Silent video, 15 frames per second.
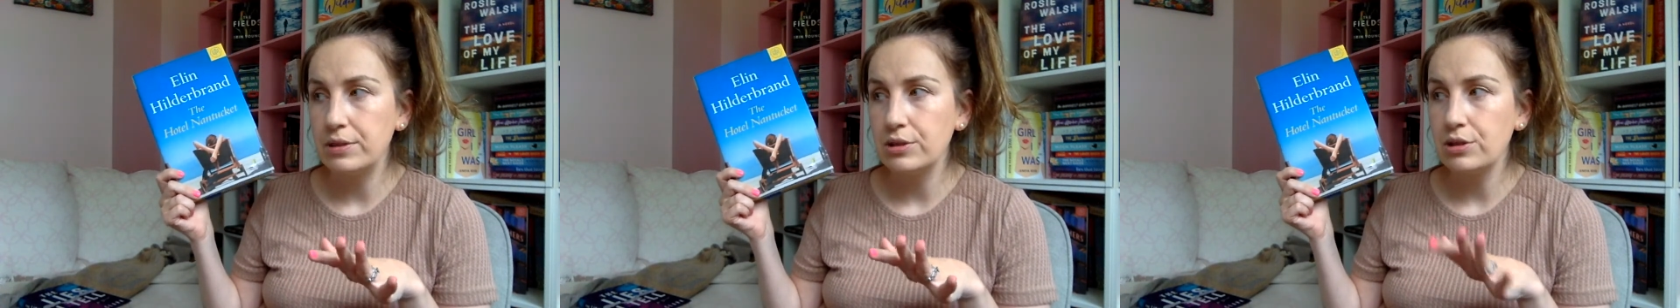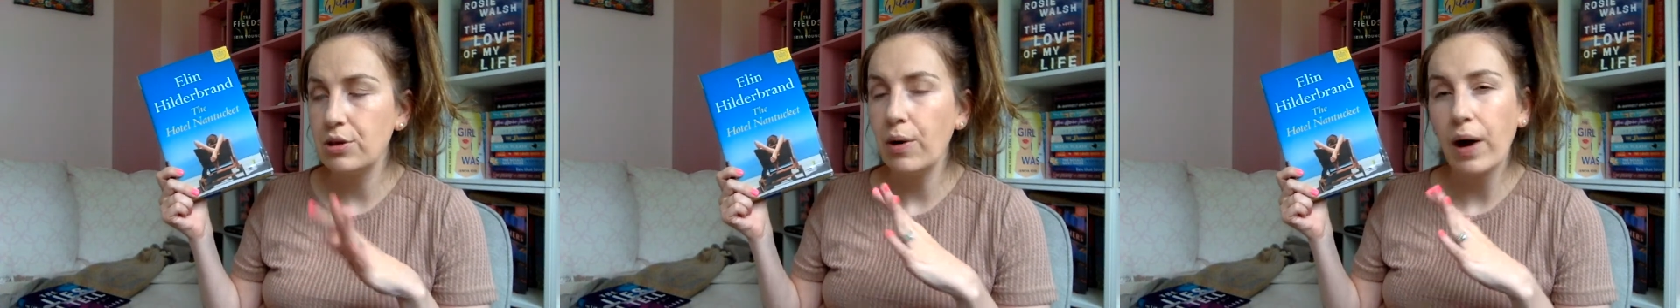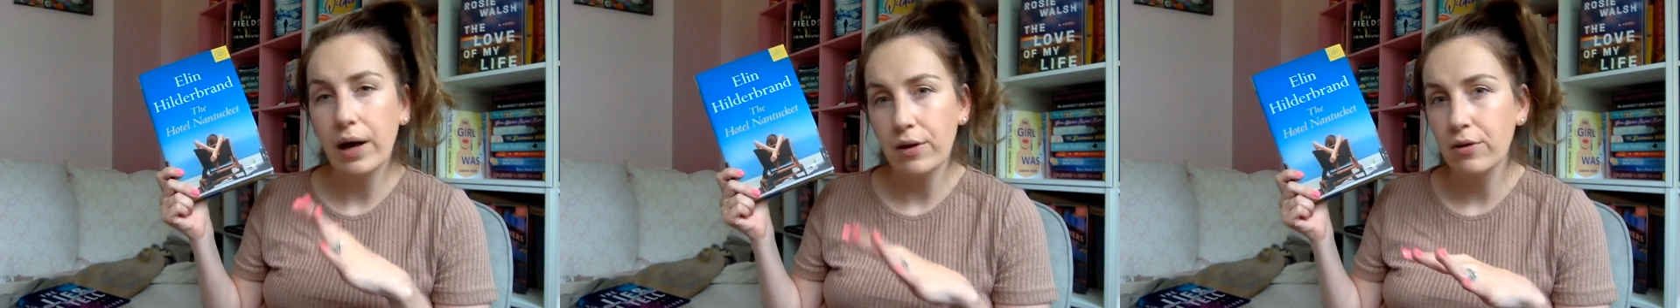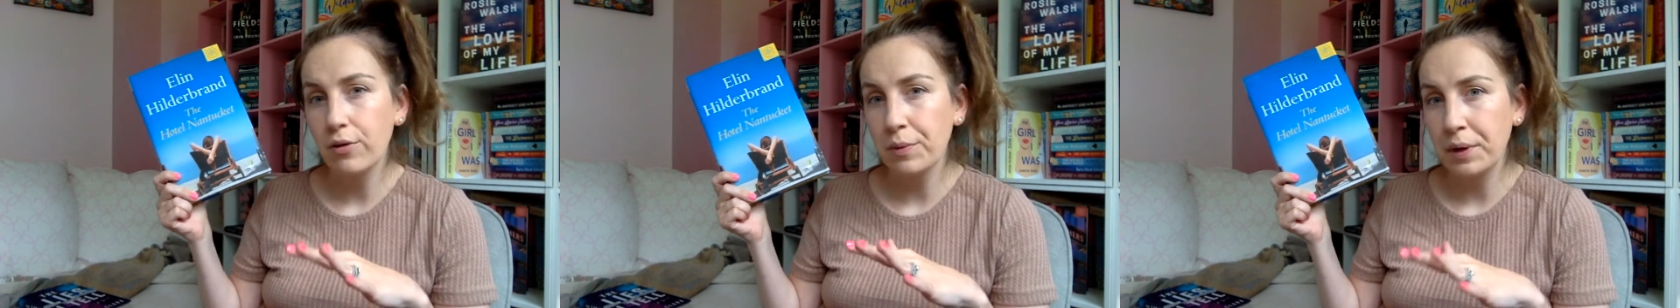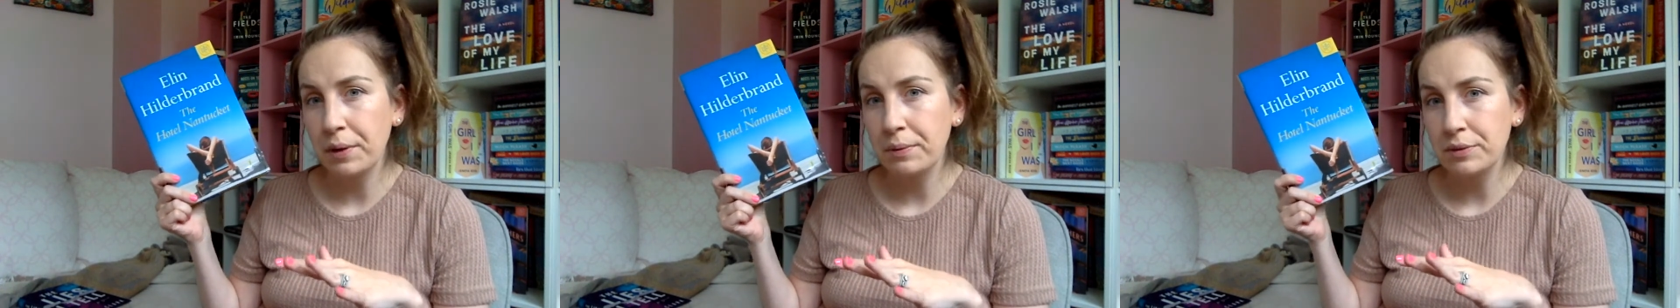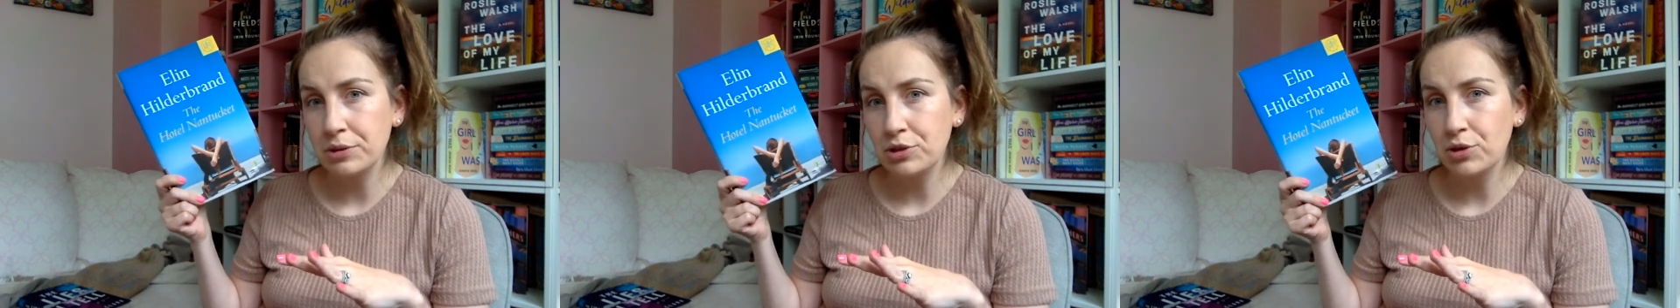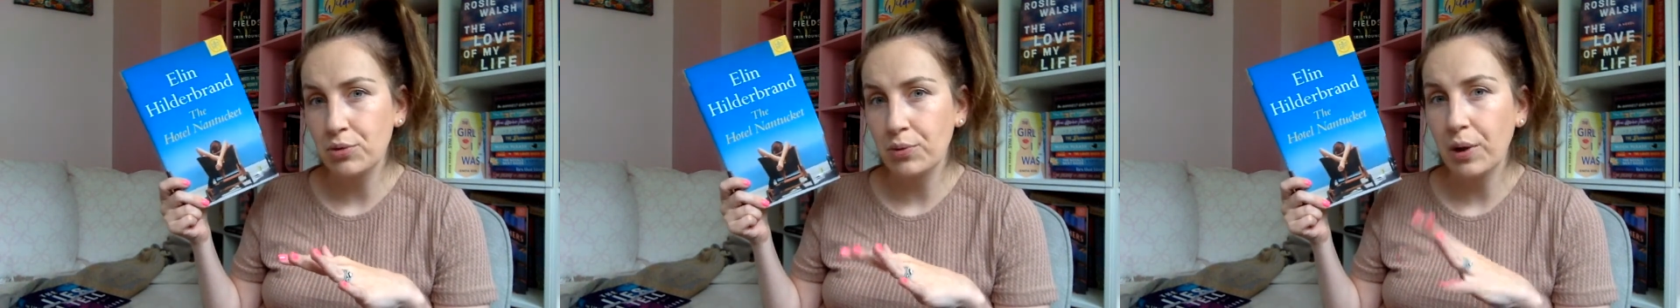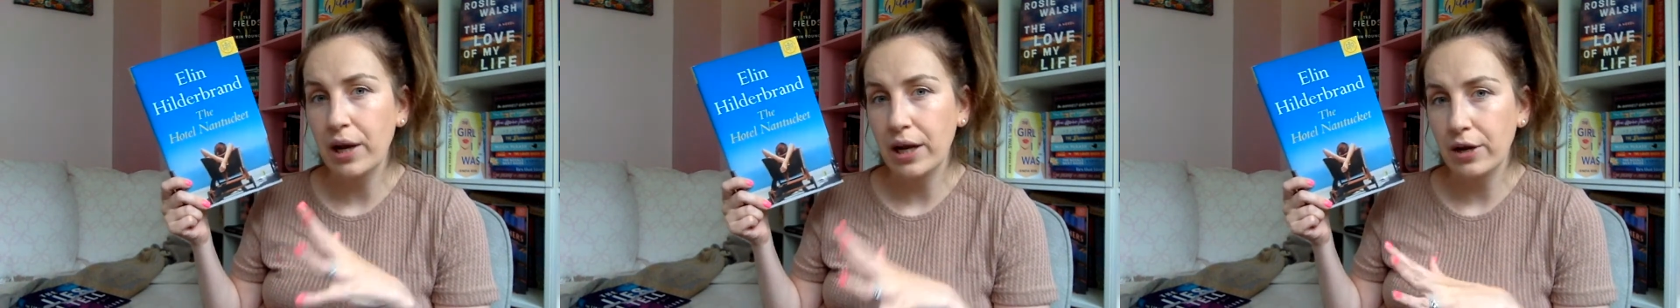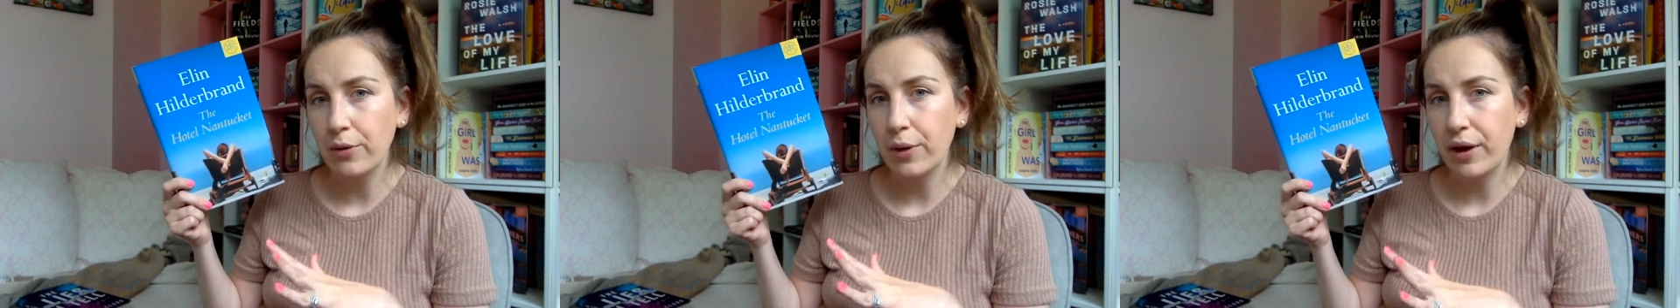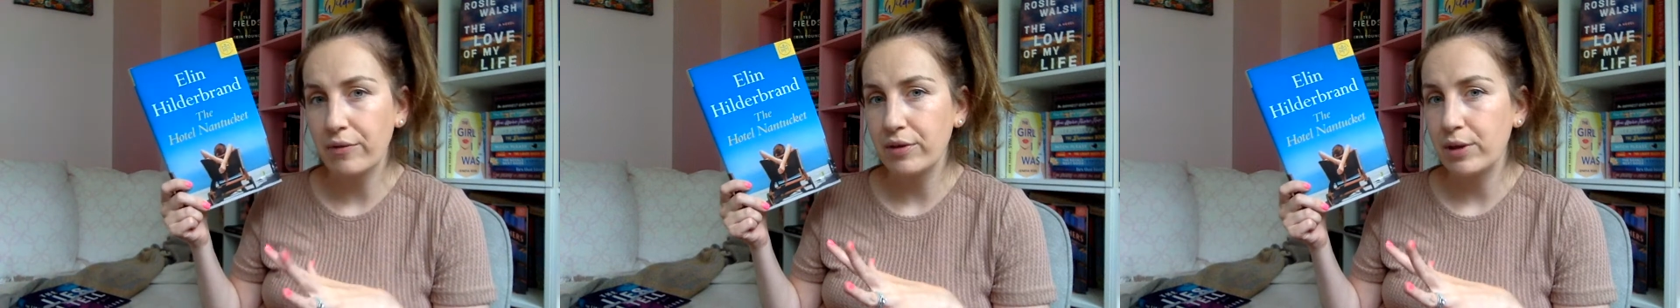So I don't know what I will do when I
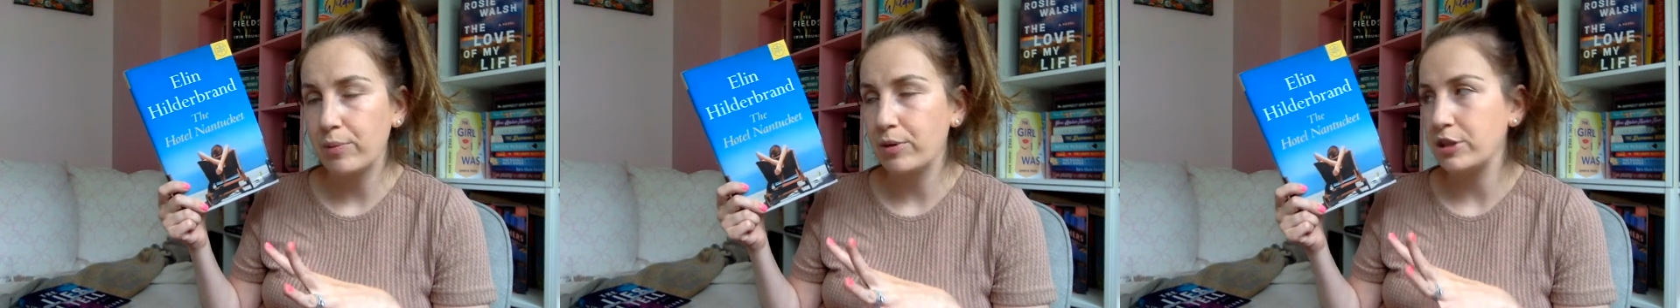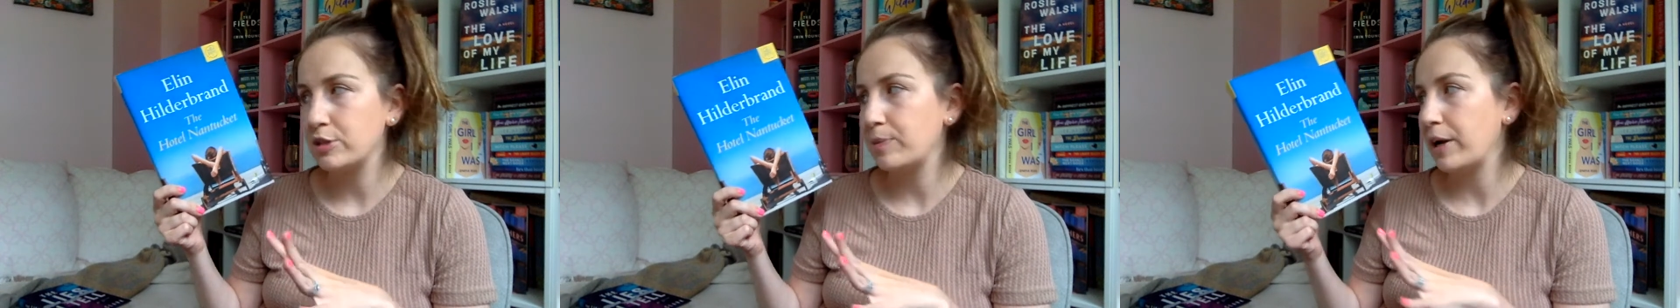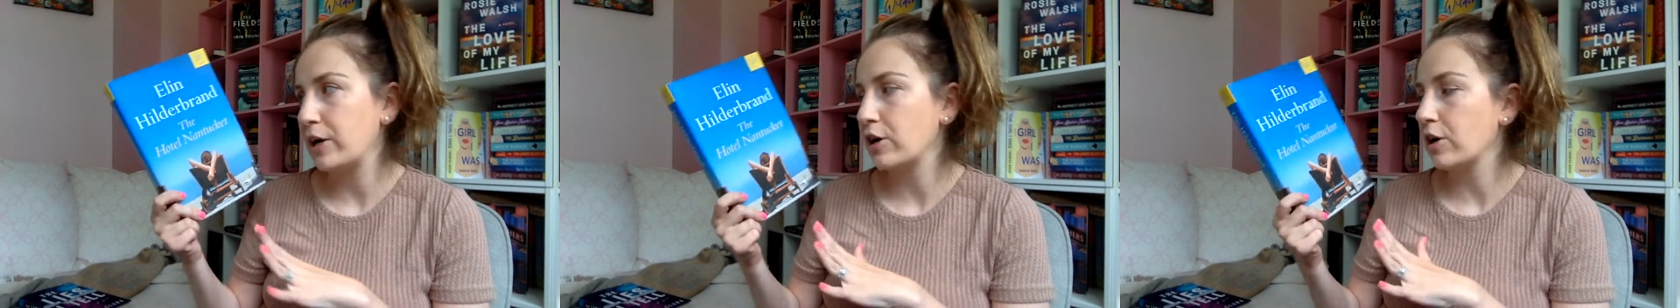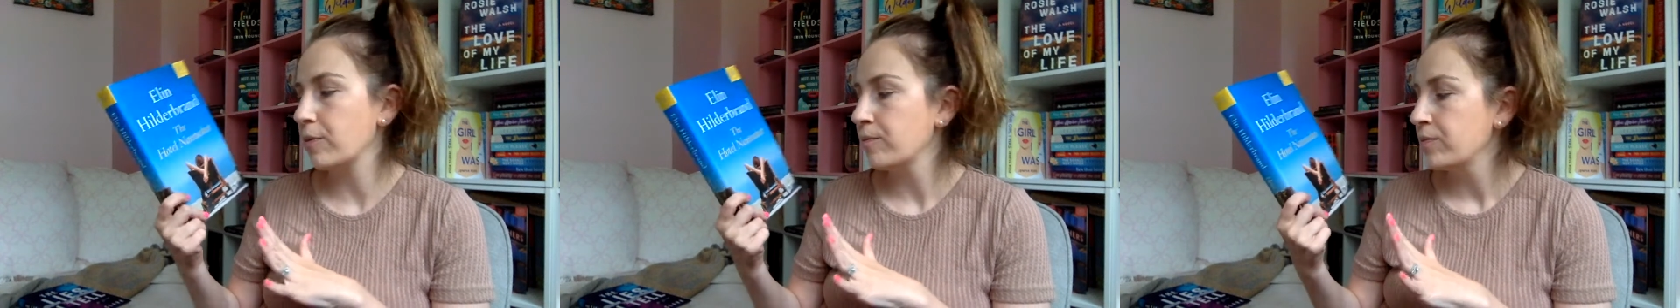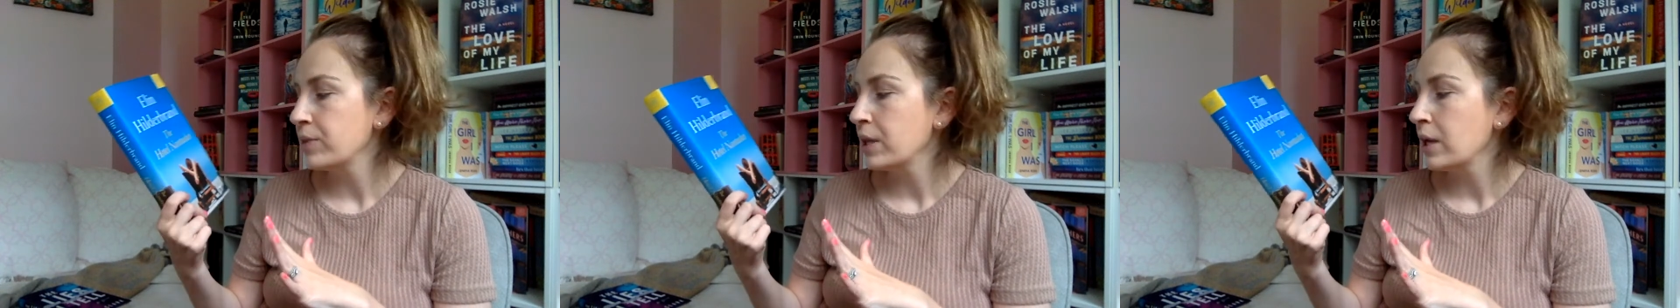don't have any books by her.